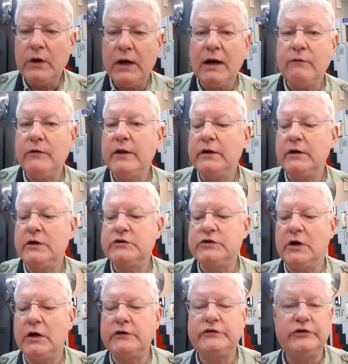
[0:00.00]
everything that
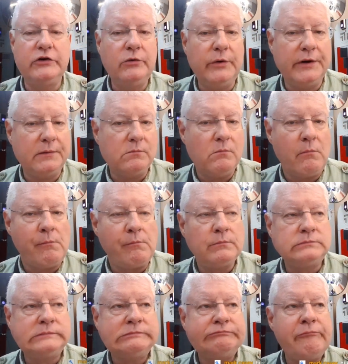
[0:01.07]
John's doing,
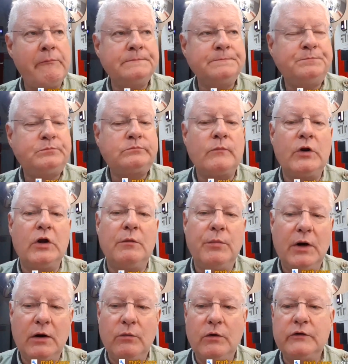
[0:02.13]

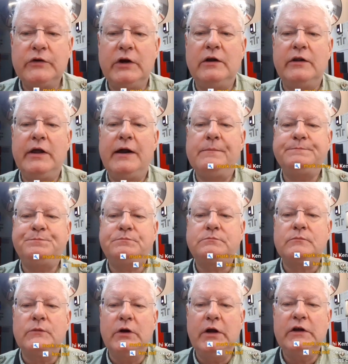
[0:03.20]
but I will tell you that
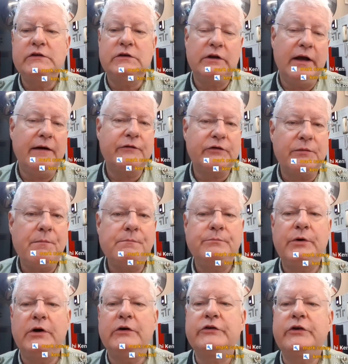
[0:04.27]
he's left
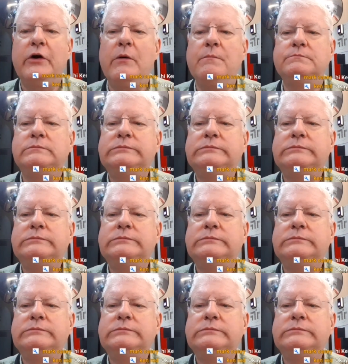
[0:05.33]
Periscope.